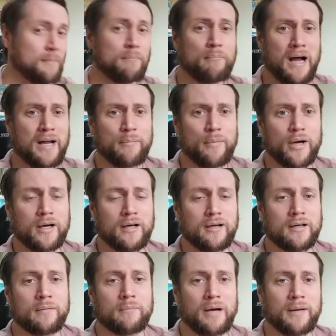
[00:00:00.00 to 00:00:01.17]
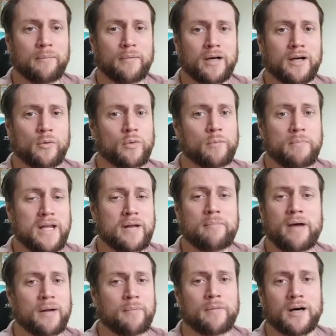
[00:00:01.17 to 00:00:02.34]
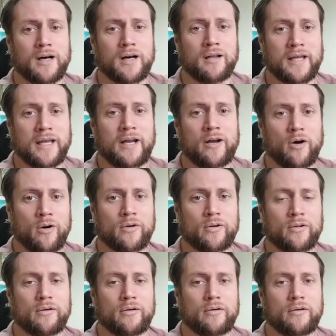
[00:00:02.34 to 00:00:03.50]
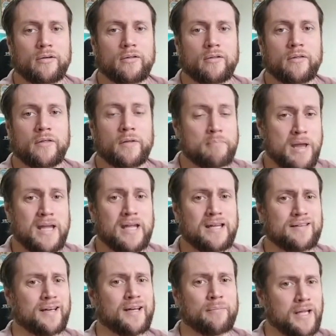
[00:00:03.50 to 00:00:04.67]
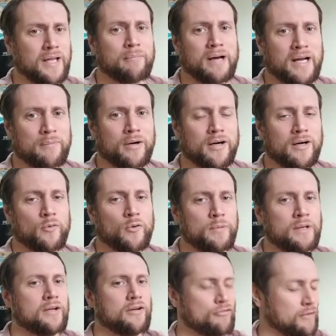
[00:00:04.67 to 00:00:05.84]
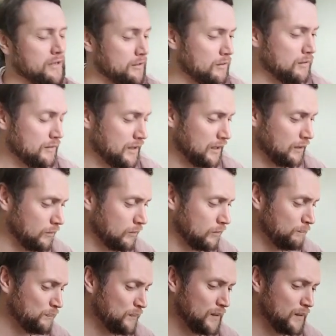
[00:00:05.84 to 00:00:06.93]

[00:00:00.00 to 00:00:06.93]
Magmar, well, me and Magmar, I'll get on the mead, and me and Magmar will be drinking all night long.